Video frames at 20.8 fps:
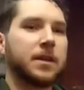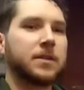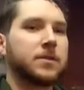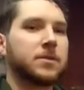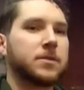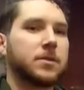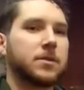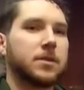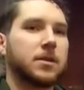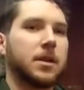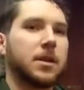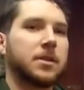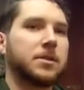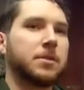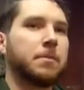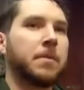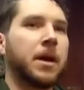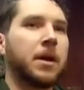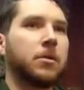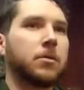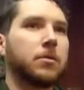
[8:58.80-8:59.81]
it's
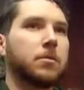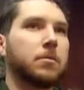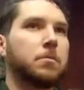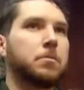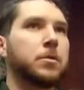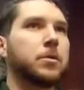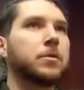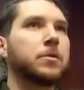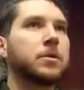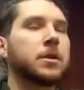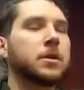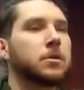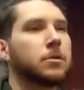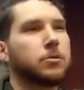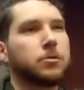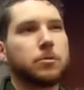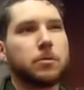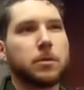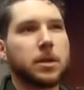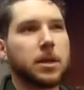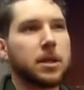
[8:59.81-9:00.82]
about building
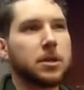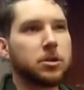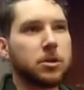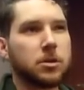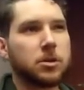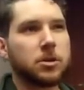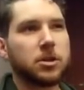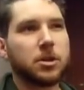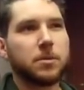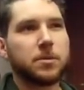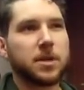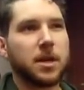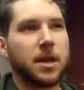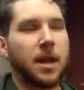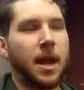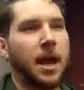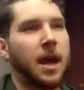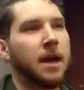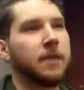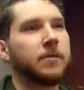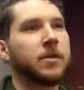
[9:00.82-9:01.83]
those relationships and
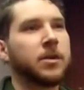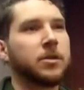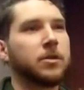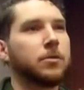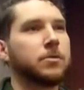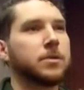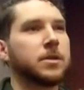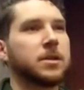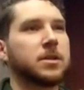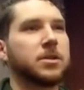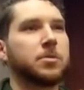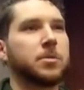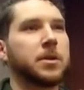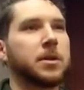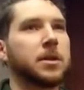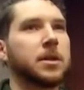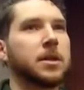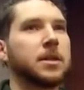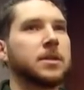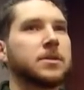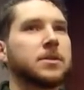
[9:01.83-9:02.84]
having those
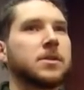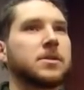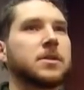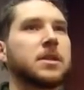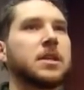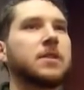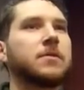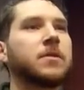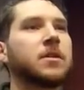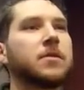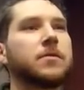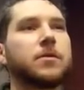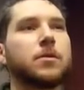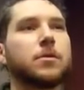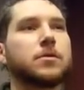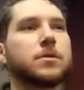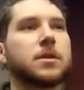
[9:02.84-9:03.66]
experiences, even if those